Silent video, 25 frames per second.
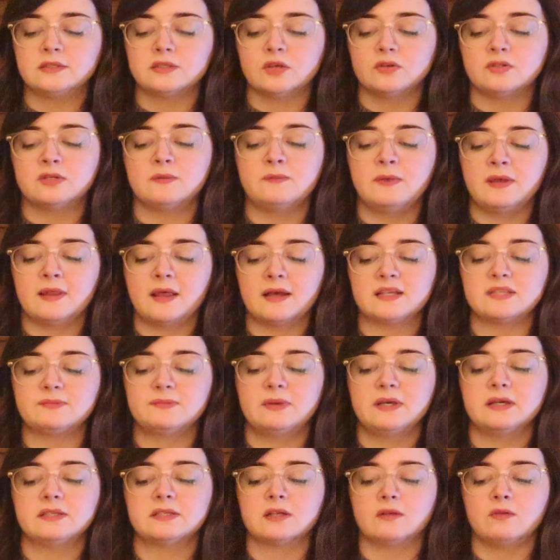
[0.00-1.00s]
So to me, that
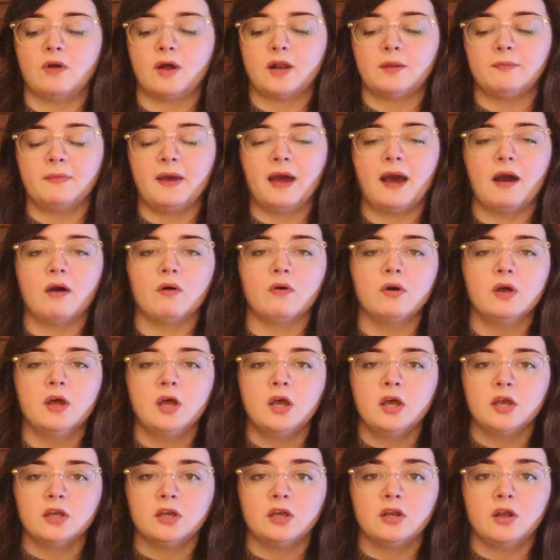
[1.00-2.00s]
speaks a lot about,
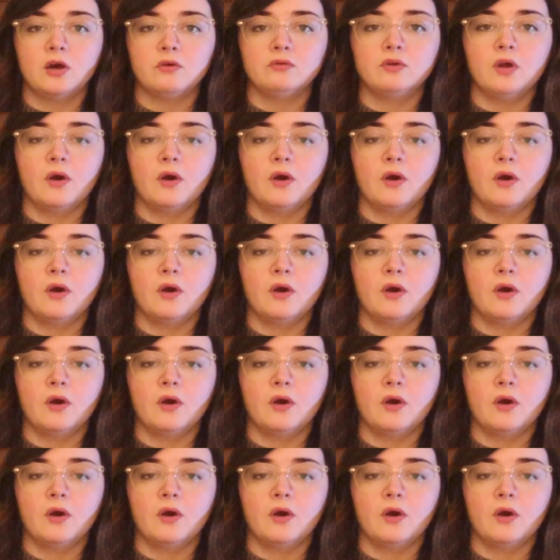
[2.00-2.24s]
you know,